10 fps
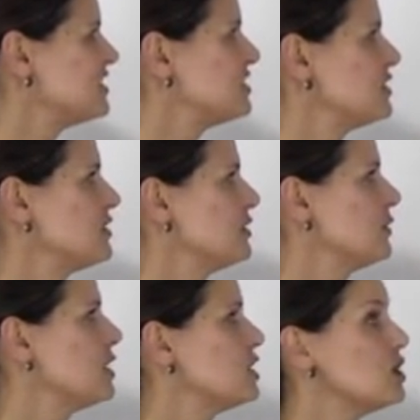
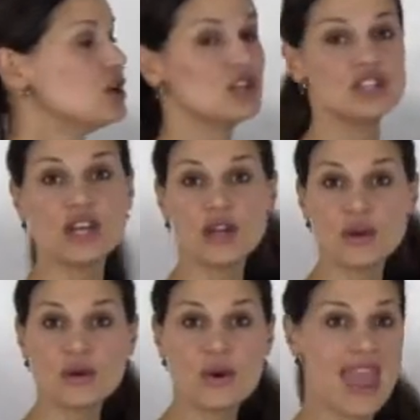to
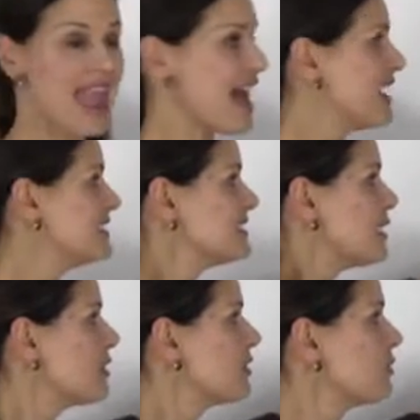2
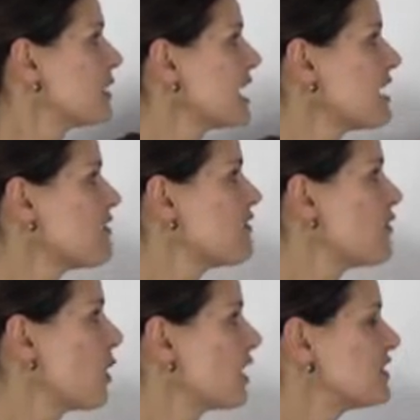
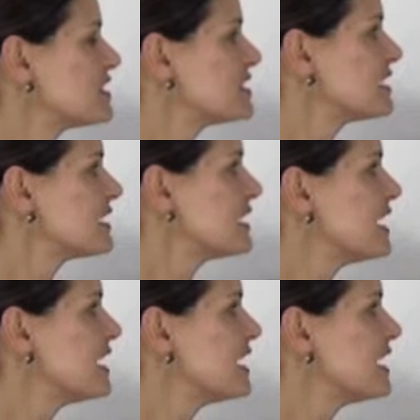3/4.